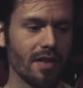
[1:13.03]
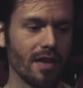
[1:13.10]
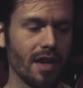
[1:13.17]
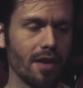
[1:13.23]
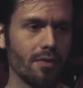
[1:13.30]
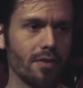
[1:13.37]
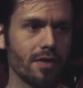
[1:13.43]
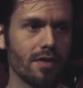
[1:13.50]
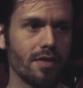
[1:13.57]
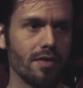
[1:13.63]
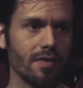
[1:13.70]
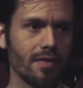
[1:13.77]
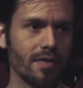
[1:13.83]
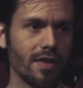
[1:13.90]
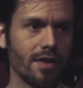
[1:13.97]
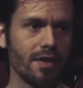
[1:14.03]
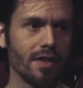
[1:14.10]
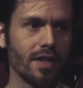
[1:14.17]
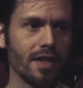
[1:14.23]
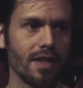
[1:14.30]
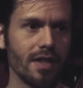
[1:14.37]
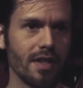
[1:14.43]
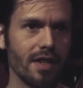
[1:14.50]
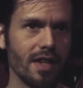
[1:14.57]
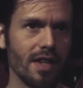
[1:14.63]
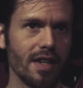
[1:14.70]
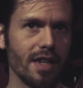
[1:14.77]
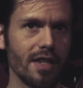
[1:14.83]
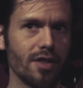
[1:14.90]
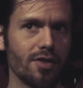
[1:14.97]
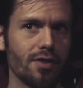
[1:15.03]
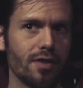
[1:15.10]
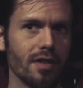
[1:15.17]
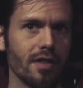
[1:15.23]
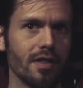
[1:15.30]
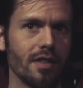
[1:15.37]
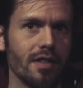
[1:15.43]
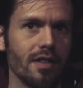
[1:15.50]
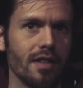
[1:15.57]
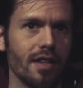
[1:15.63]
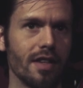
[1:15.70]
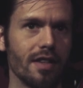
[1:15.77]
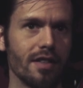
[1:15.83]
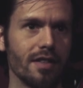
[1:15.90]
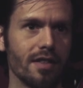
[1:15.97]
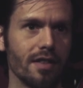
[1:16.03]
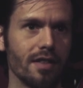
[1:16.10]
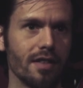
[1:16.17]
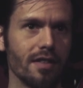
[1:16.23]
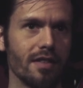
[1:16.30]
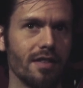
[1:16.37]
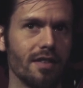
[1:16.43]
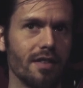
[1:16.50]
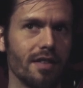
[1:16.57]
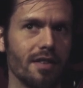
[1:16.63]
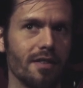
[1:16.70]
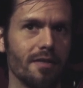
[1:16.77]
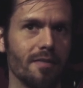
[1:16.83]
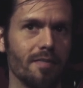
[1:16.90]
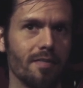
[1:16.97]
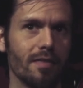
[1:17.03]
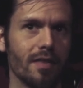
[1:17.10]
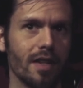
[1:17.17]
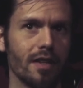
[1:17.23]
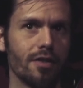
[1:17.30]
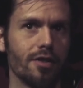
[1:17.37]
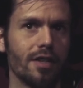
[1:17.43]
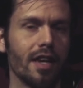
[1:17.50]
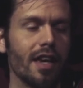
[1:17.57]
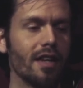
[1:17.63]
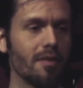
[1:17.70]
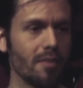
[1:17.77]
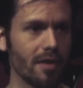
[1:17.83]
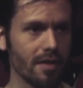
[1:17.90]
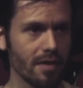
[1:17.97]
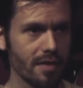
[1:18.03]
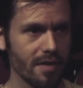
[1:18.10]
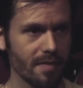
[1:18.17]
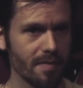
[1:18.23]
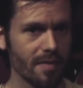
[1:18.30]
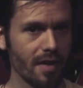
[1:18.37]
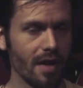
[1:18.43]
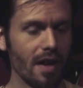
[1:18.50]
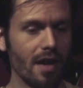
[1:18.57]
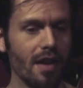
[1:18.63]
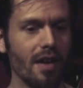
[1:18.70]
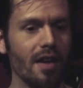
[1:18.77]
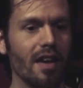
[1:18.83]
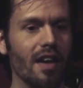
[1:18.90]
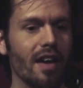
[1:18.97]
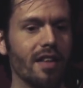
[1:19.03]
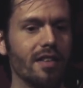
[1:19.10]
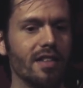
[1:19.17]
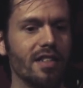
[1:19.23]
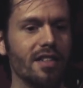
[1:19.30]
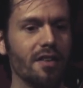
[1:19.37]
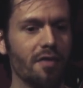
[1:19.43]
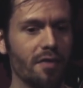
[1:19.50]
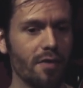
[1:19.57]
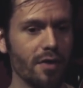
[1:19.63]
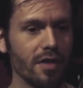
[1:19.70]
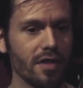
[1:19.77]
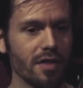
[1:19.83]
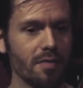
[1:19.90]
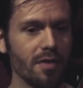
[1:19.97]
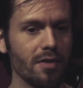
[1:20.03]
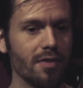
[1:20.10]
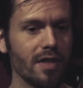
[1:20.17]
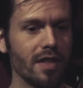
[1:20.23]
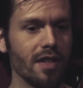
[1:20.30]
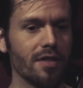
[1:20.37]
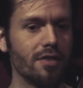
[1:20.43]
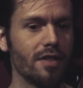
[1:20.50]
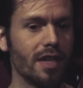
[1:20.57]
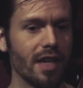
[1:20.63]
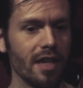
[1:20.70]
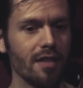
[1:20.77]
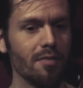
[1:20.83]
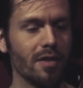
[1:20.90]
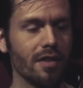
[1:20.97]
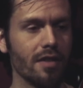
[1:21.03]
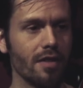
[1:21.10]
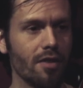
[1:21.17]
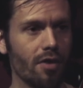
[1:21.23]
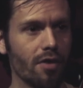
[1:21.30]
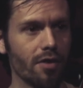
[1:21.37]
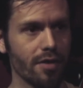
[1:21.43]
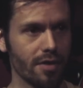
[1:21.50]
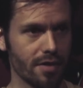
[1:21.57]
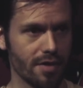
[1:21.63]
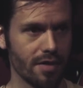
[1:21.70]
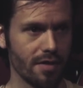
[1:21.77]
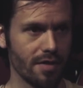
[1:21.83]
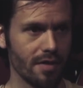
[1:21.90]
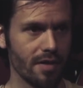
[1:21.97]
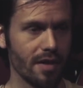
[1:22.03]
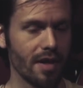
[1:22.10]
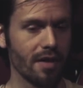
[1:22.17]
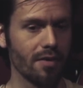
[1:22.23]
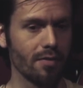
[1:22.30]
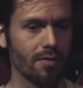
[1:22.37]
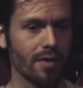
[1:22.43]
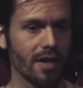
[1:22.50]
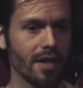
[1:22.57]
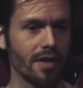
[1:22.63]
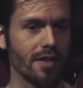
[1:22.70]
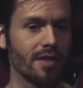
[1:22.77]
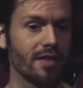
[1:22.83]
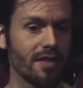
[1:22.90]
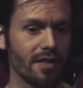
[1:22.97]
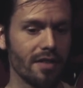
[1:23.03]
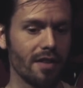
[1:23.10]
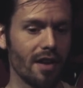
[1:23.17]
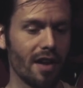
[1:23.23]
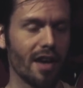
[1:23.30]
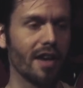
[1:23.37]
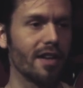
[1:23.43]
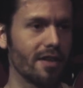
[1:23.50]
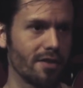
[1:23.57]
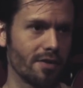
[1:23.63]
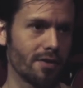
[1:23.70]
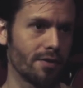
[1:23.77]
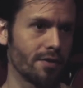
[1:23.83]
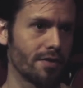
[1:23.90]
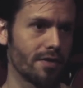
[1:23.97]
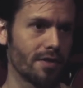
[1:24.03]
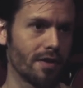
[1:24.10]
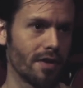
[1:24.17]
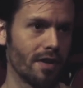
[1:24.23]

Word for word: I was very interested in um, entertainment and the difference between entertainment and art and where the line goes.